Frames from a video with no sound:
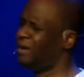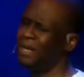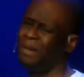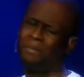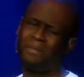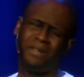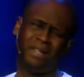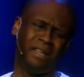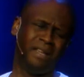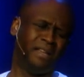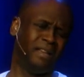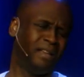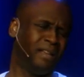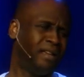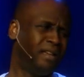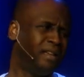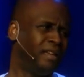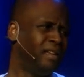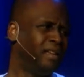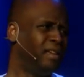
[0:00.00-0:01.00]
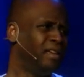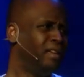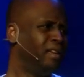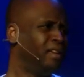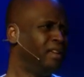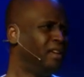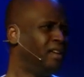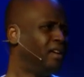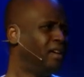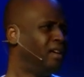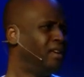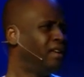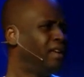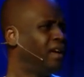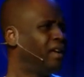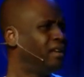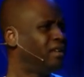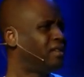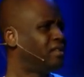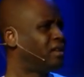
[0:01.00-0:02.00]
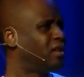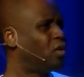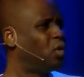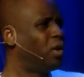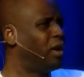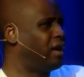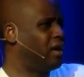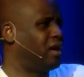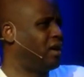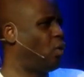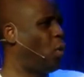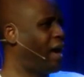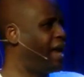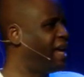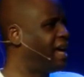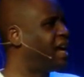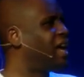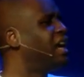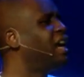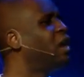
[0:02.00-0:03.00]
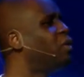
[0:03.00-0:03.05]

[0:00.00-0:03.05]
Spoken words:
empty, not quite clear